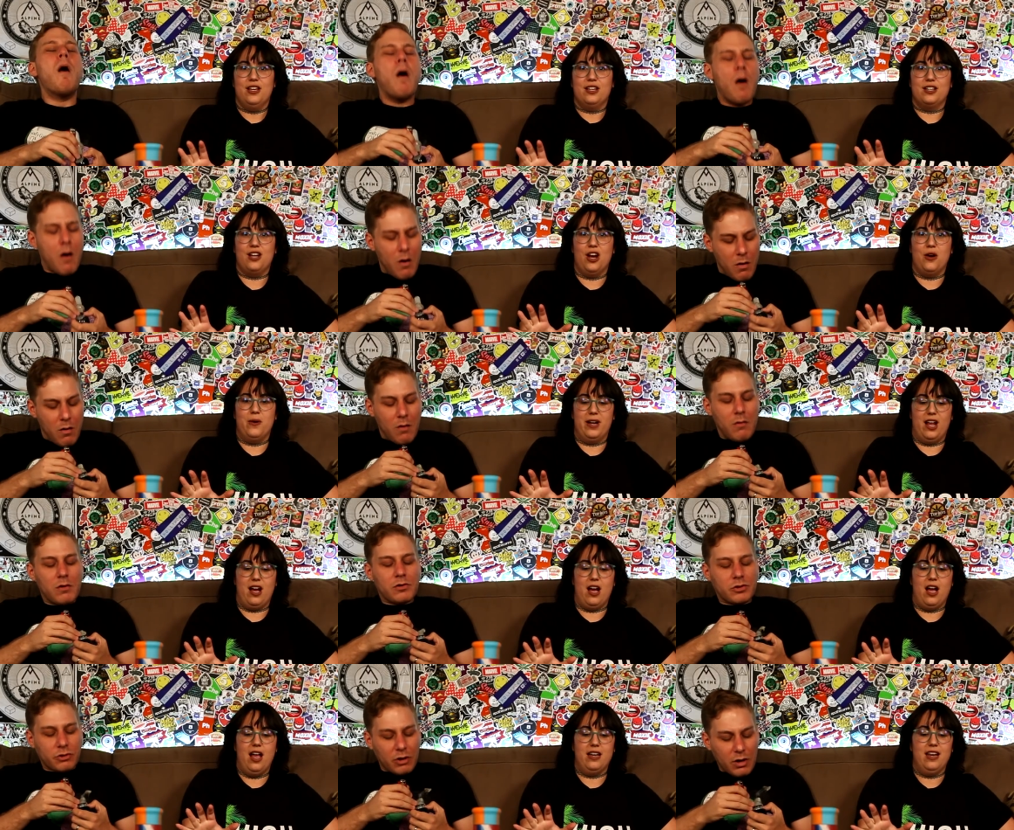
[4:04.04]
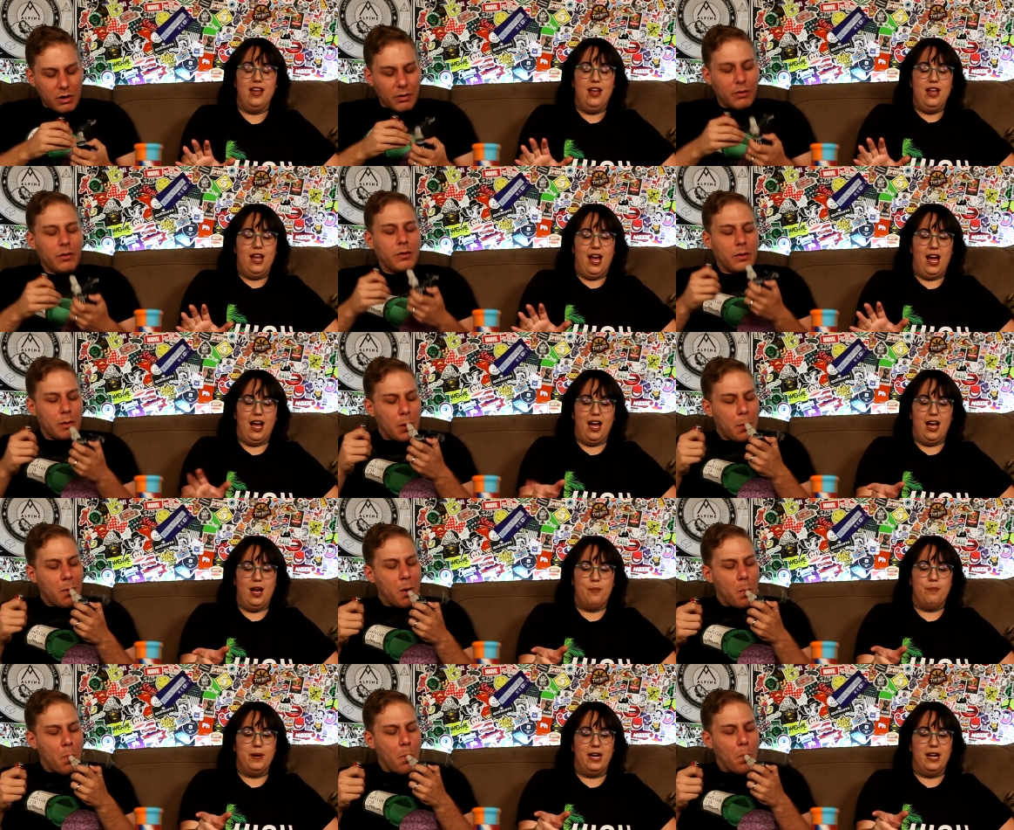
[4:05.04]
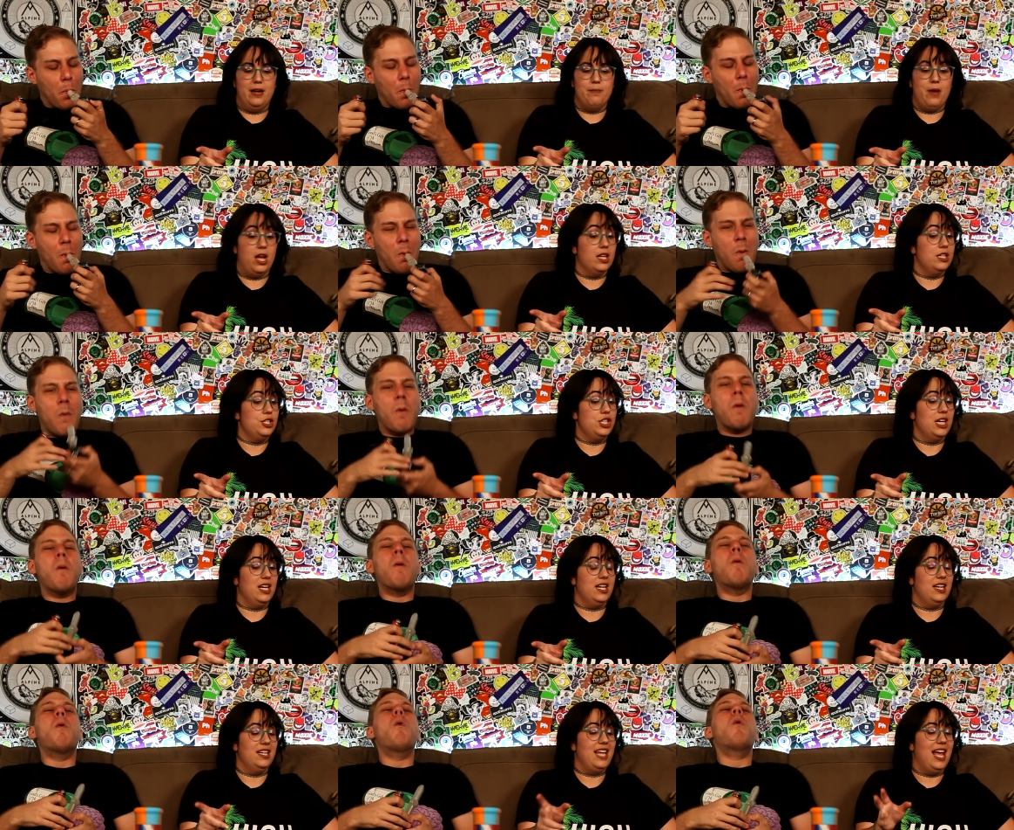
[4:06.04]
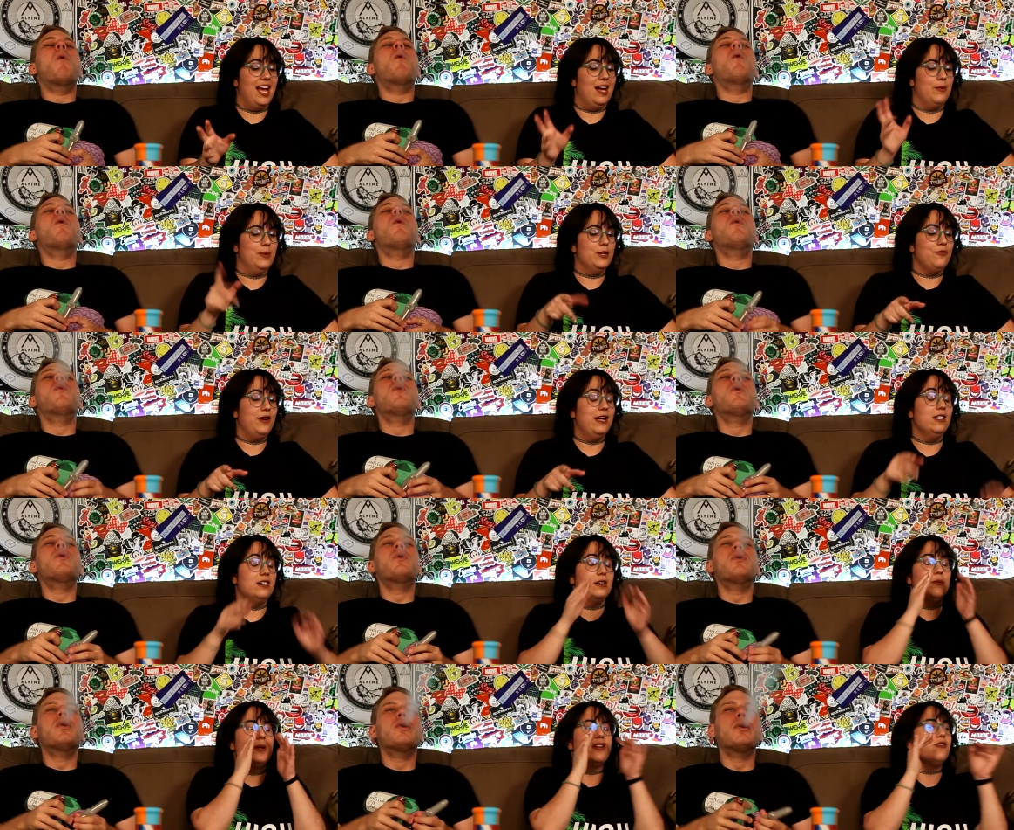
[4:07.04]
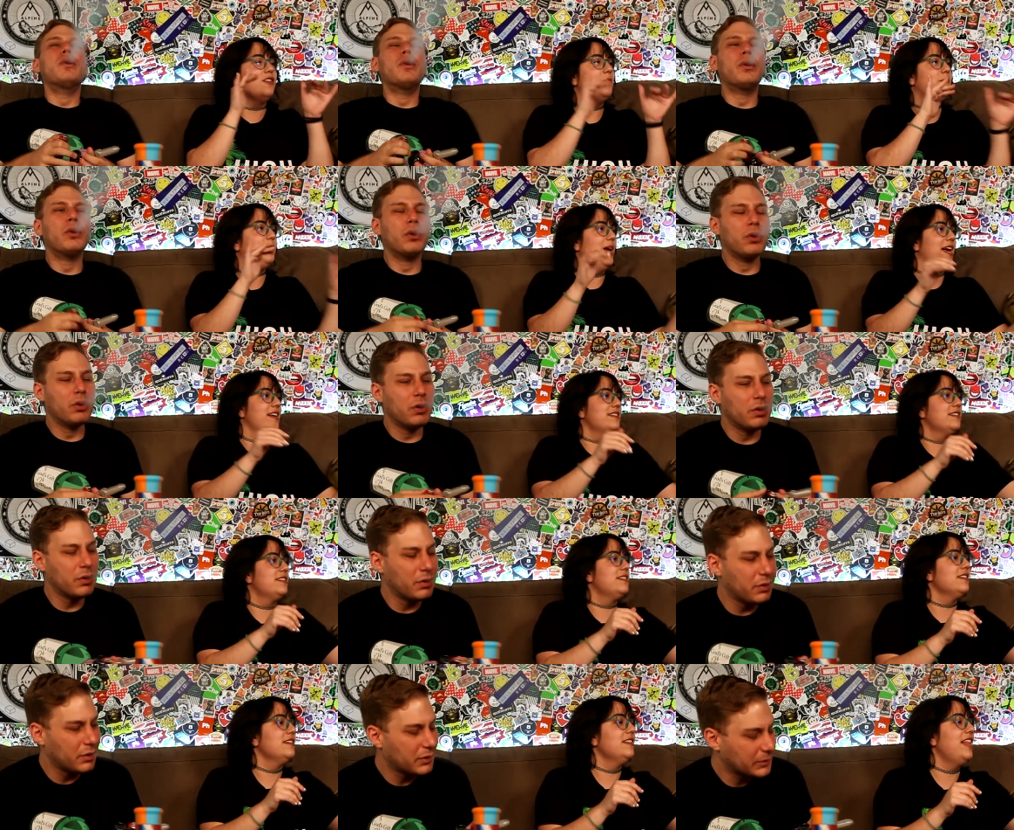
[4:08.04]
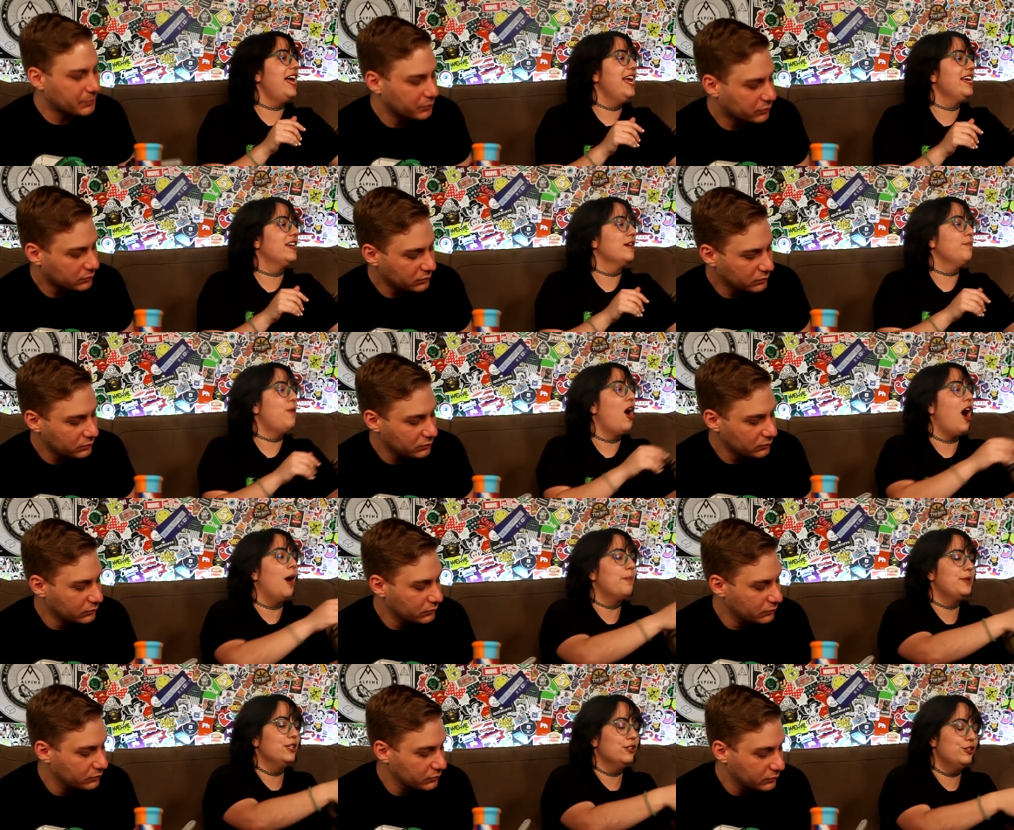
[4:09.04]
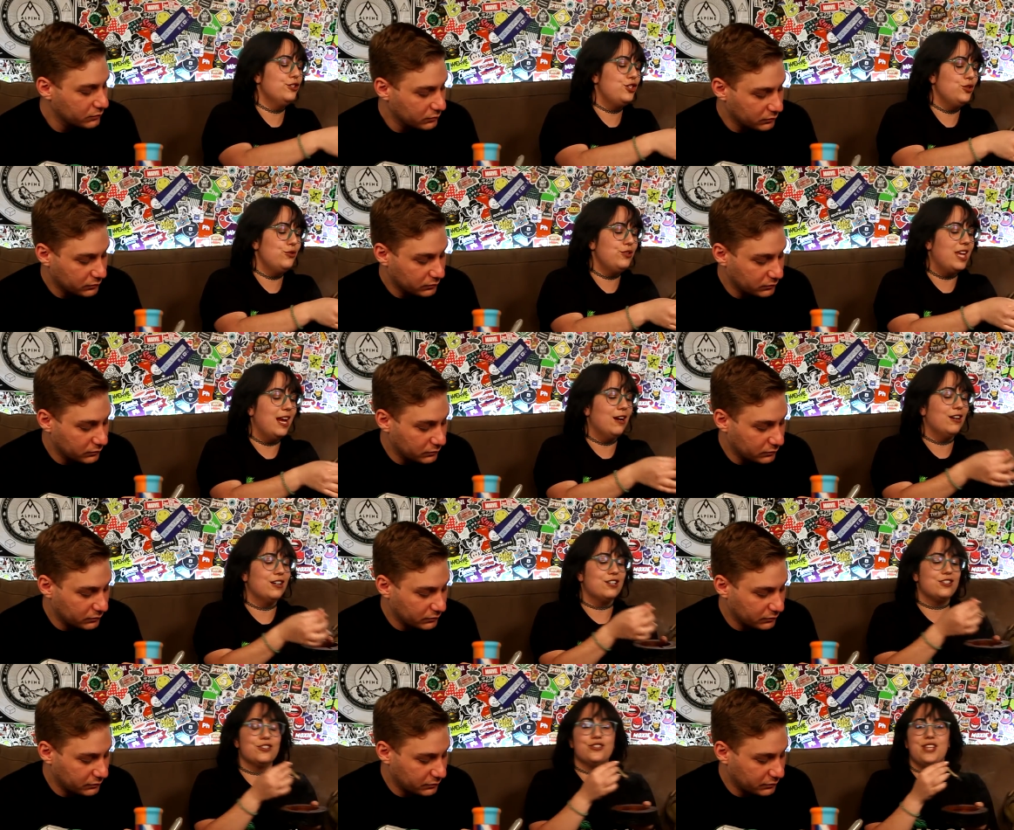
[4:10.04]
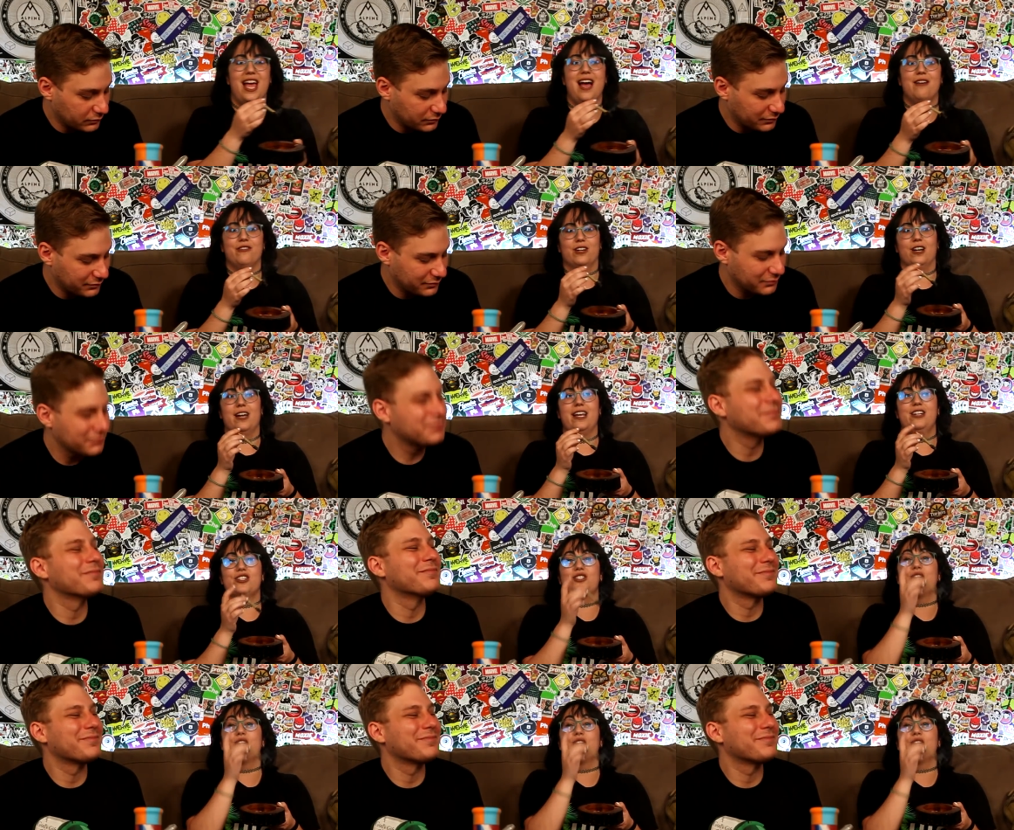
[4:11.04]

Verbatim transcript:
Speaker 1: going on. Uh, but Molly Shannon, yeah, Will Ferrell, one of the best like popular dude characters ever. He just